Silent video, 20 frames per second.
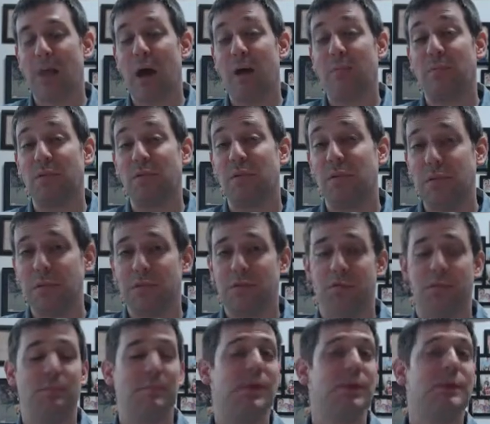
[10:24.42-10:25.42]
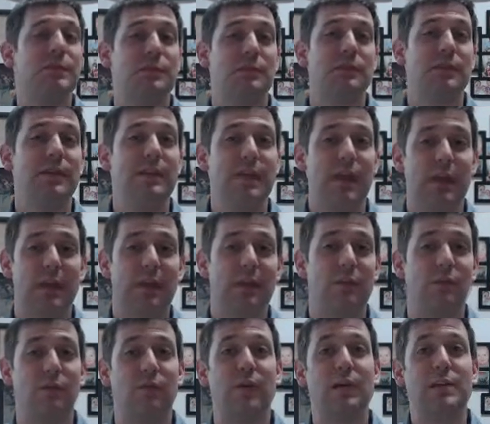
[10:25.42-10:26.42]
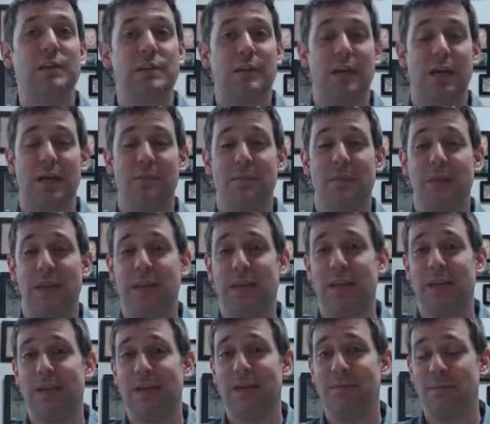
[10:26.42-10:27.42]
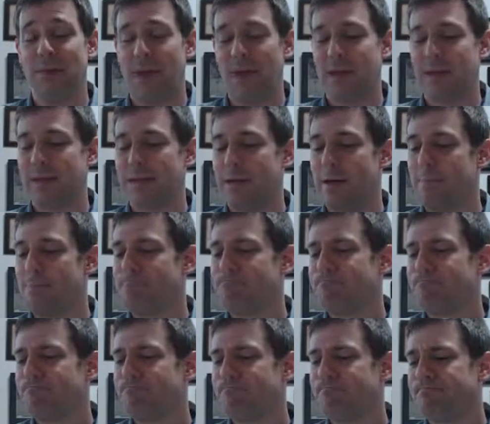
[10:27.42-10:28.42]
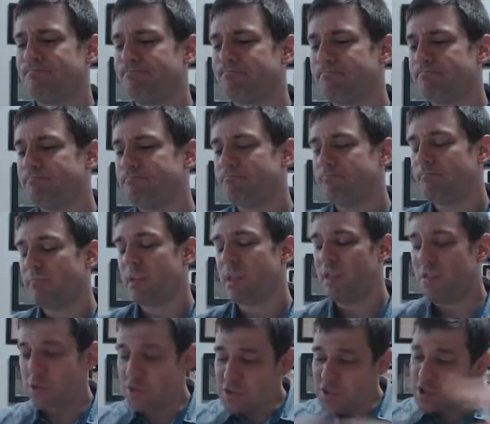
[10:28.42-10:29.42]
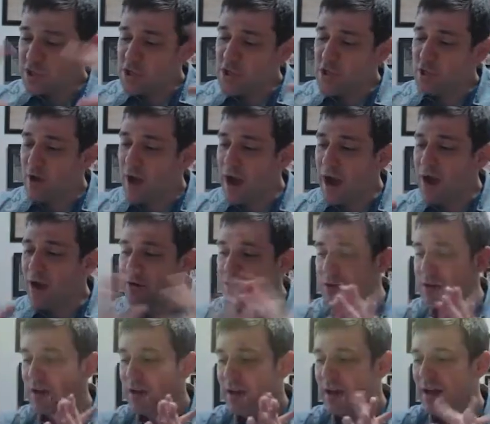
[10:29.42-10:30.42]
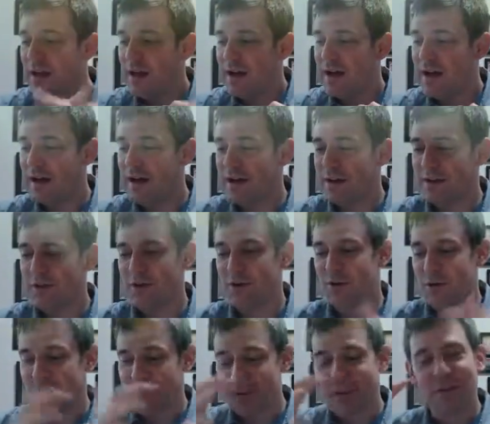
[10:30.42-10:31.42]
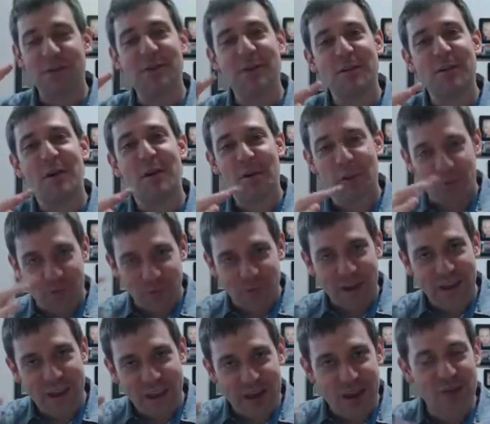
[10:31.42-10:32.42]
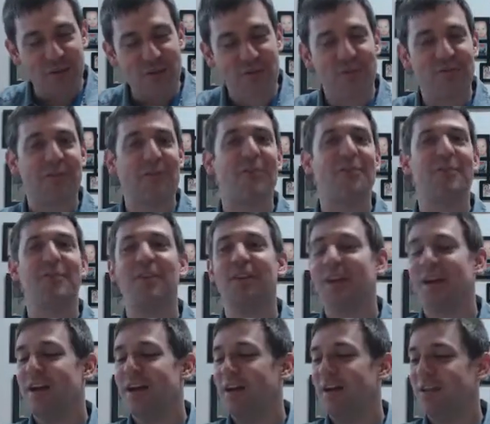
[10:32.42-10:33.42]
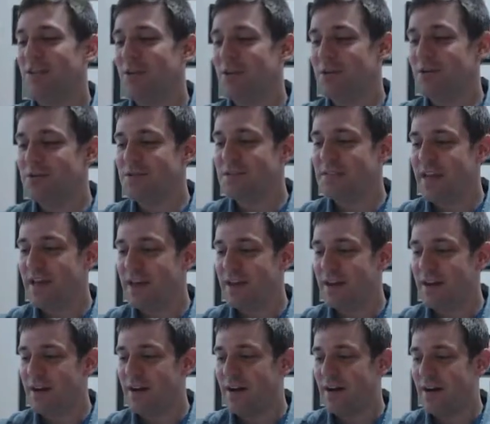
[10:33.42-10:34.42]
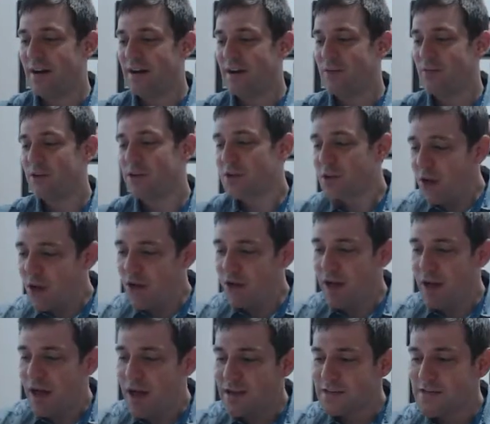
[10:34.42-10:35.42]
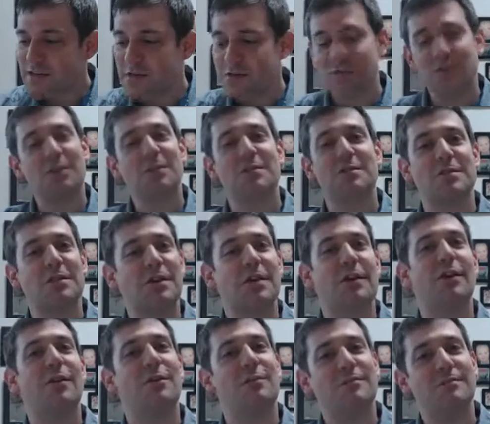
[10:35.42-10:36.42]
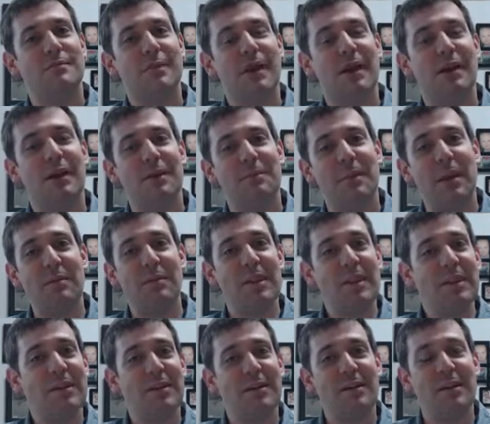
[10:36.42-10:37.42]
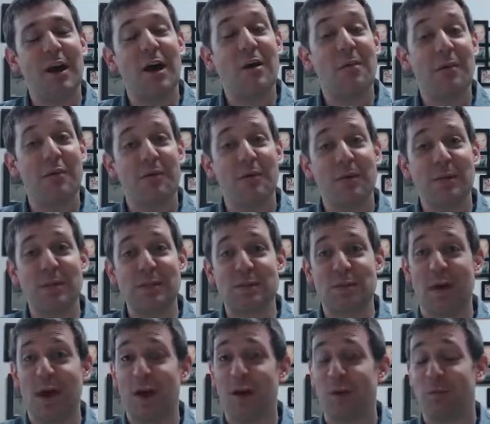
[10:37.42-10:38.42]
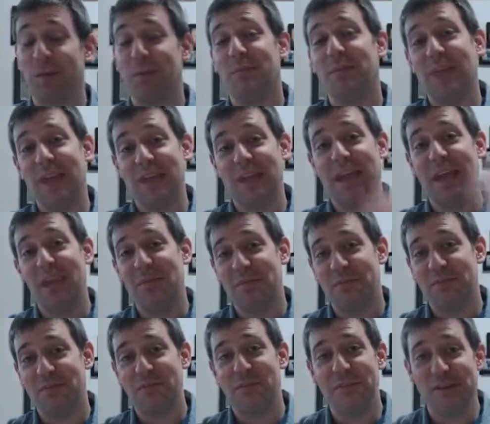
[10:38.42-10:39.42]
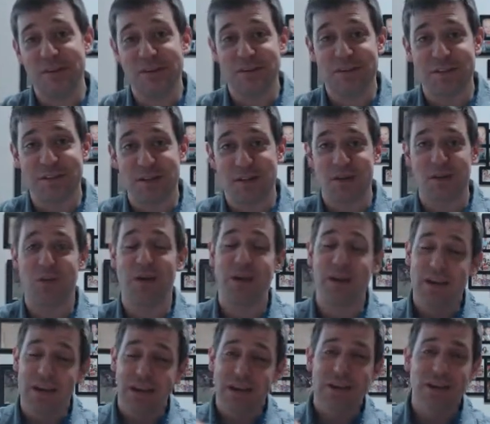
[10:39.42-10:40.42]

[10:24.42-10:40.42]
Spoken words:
opportunities for ministry that can reach them, that can impact them? There's the crowd, going another ring out further. Those that would call Osco Church their home. Maybe they come every once in a while, or maybe they came a few years ago, but